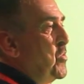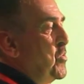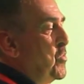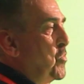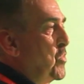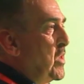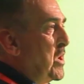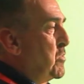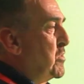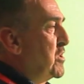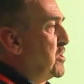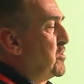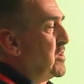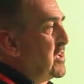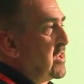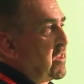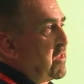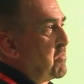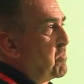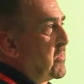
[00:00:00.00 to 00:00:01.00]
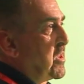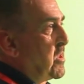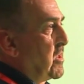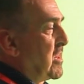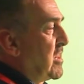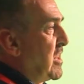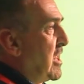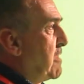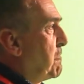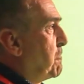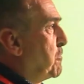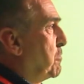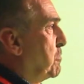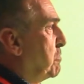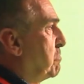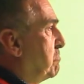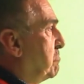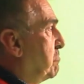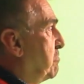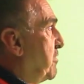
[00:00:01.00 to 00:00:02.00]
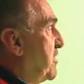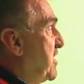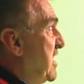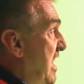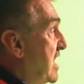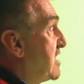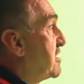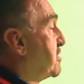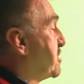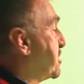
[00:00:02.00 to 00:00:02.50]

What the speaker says: we were doing some successful theatre